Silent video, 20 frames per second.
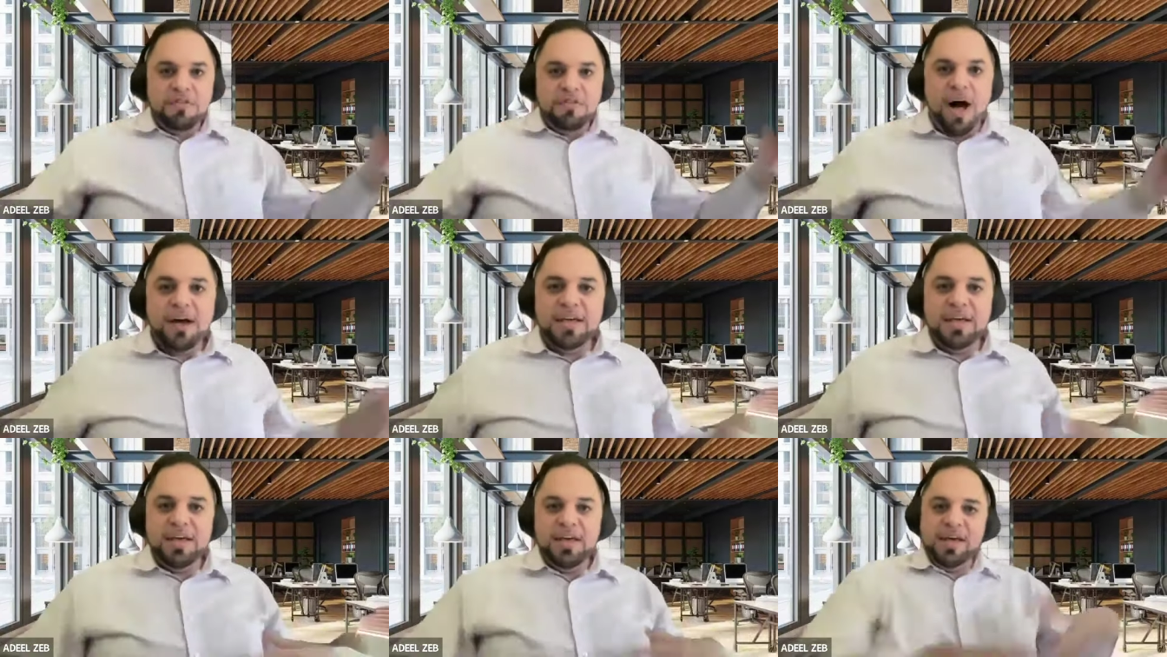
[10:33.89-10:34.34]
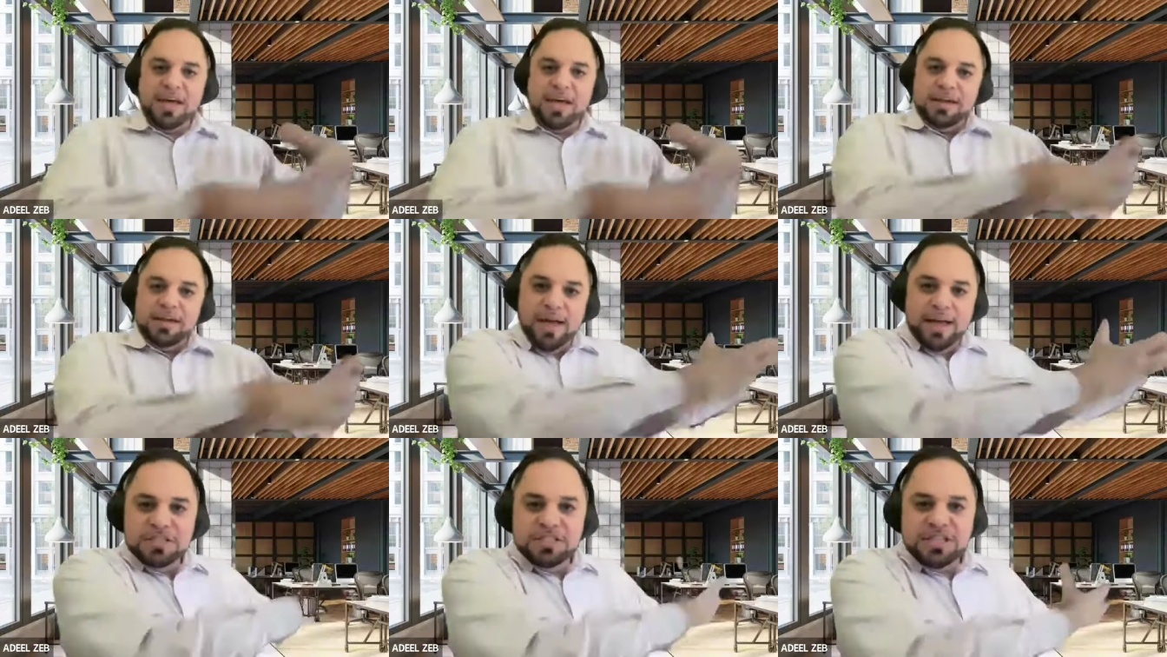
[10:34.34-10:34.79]
flocking
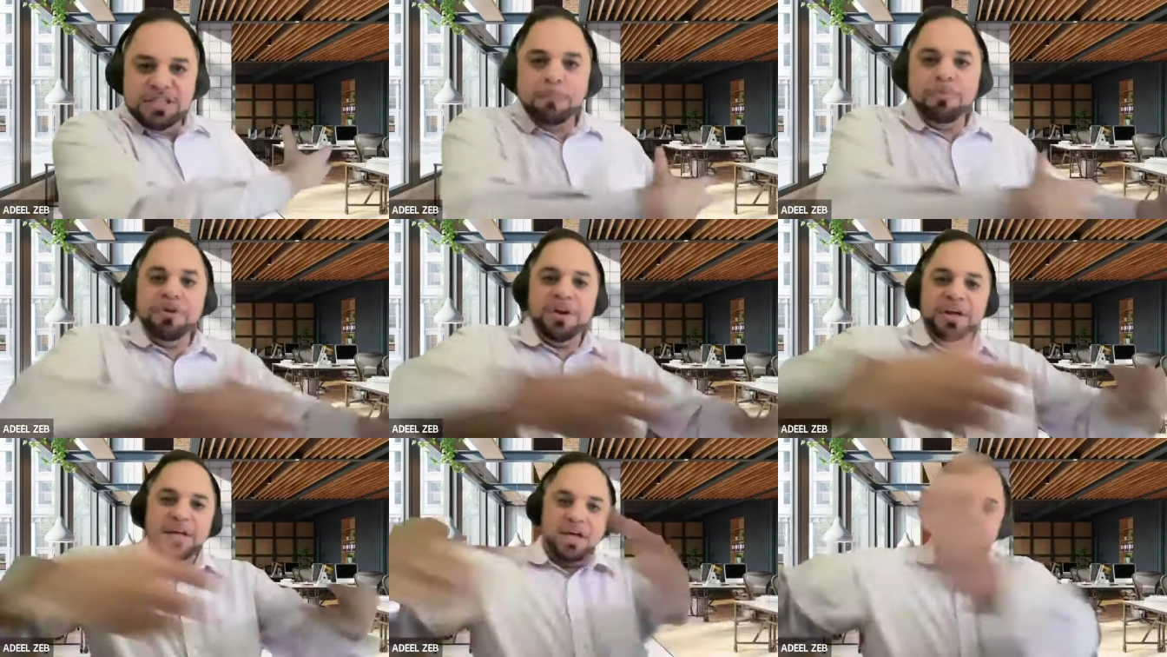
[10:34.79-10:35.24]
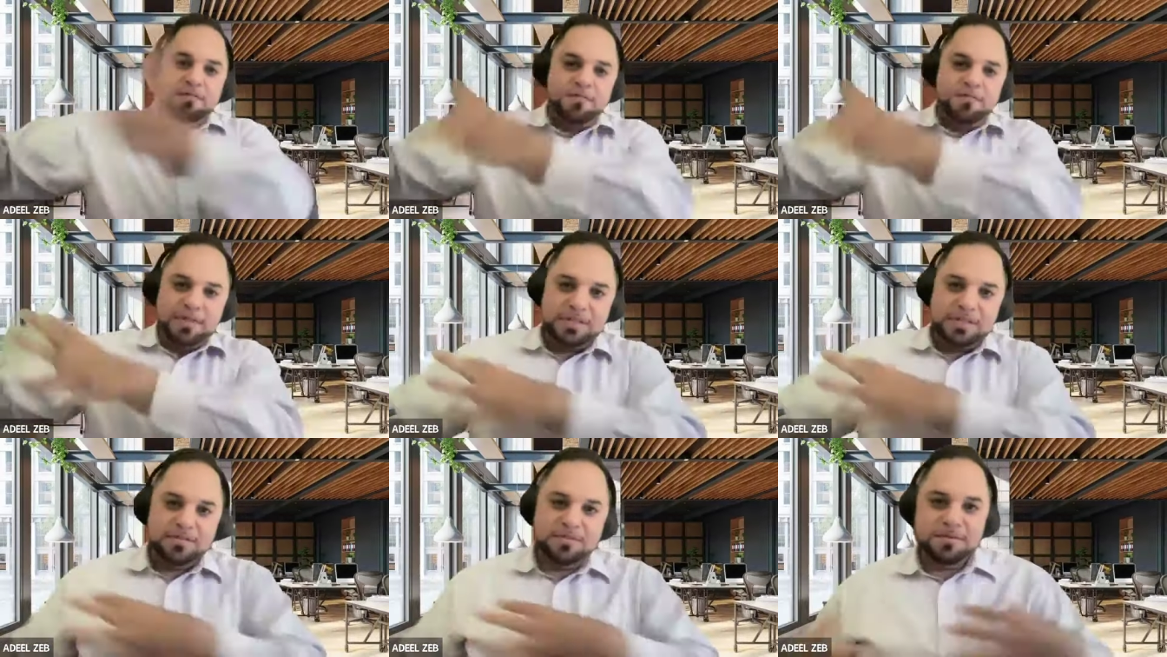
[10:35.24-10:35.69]
and, and shepherding of
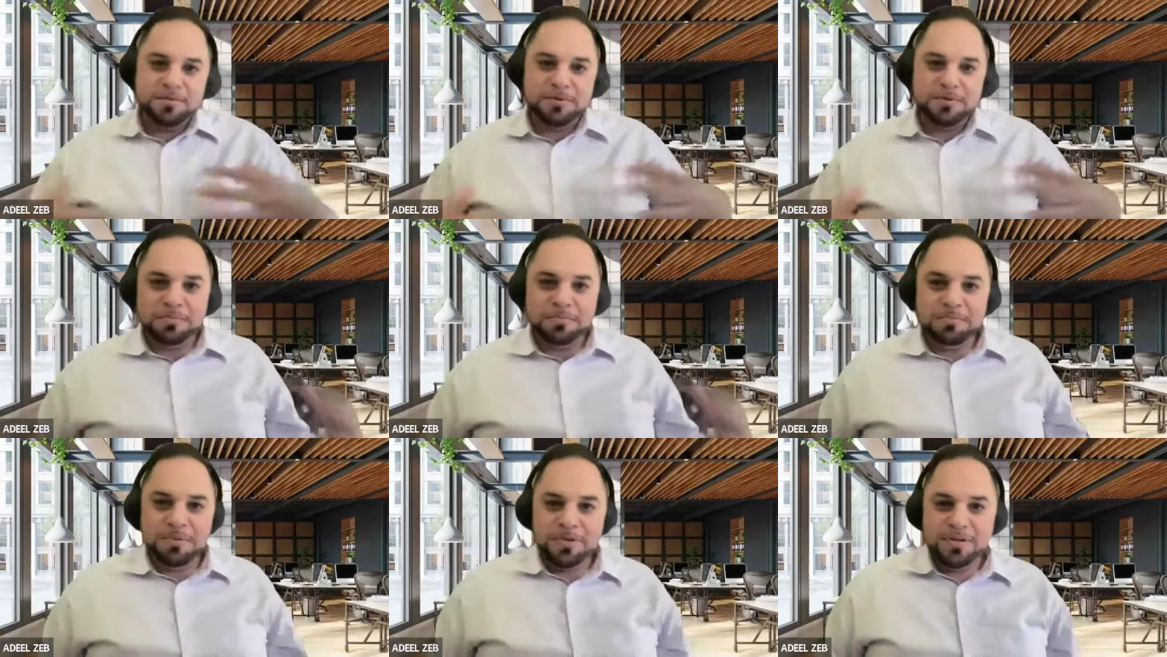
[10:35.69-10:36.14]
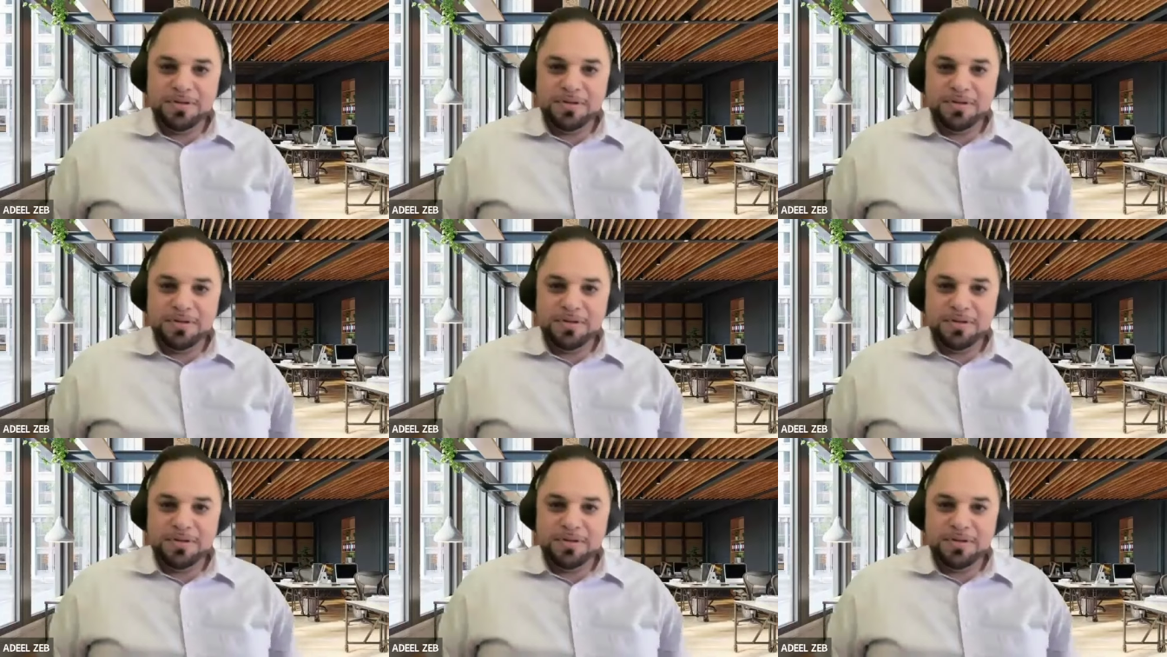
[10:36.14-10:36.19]
this group?